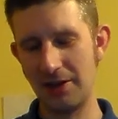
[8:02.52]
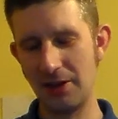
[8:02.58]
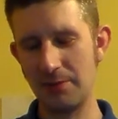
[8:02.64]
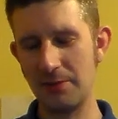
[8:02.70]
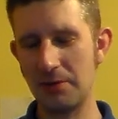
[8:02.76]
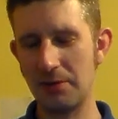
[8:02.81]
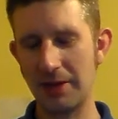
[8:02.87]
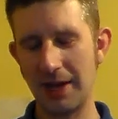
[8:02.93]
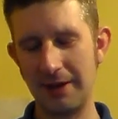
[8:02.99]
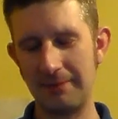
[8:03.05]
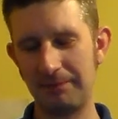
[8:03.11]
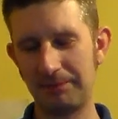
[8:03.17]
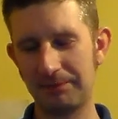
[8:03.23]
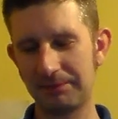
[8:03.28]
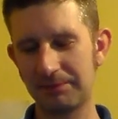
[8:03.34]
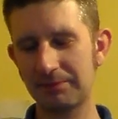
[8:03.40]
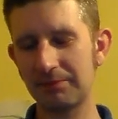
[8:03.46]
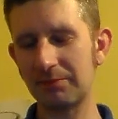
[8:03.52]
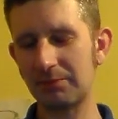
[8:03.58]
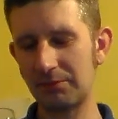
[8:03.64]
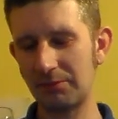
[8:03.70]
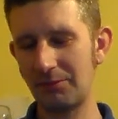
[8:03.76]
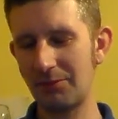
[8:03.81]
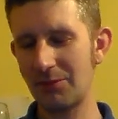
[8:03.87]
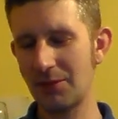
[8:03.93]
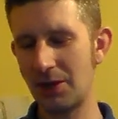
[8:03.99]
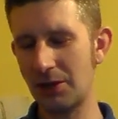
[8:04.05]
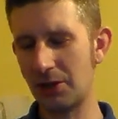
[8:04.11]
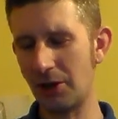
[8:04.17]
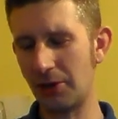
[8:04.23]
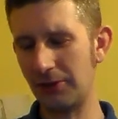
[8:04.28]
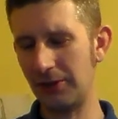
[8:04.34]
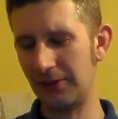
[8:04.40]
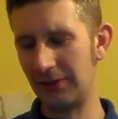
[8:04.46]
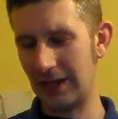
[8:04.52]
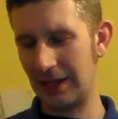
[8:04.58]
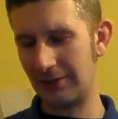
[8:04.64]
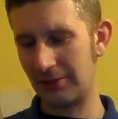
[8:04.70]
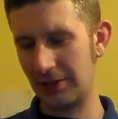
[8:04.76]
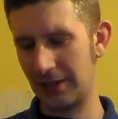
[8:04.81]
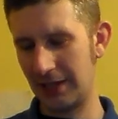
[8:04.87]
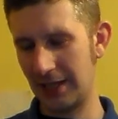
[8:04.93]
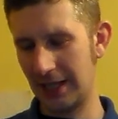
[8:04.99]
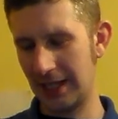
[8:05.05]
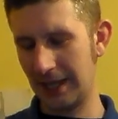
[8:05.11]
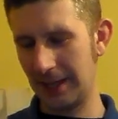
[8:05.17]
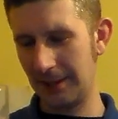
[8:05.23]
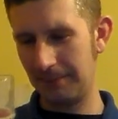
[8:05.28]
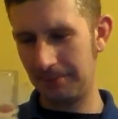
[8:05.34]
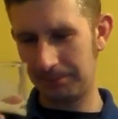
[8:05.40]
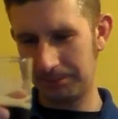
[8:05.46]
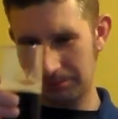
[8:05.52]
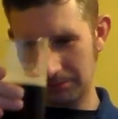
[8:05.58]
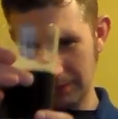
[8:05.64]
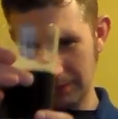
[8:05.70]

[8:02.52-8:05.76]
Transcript: a lot more of that coffee flavour in there now.